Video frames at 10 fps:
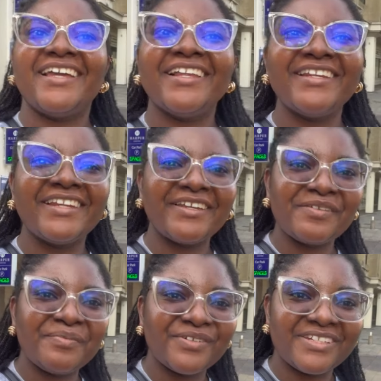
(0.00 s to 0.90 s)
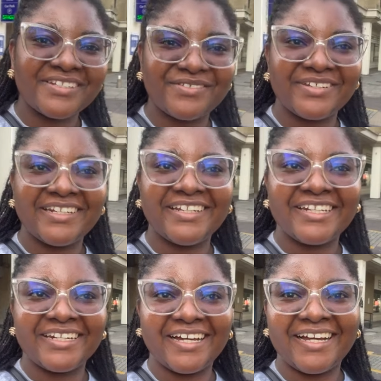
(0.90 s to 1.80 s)
It, the building is really
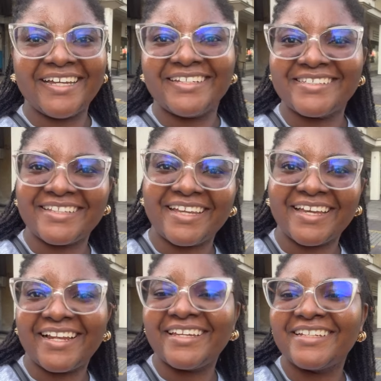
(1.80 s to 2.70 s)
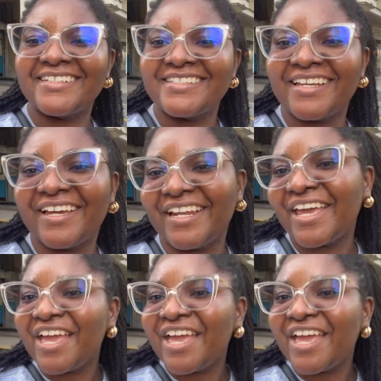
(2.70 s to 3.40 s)
nice. Like, I like the design.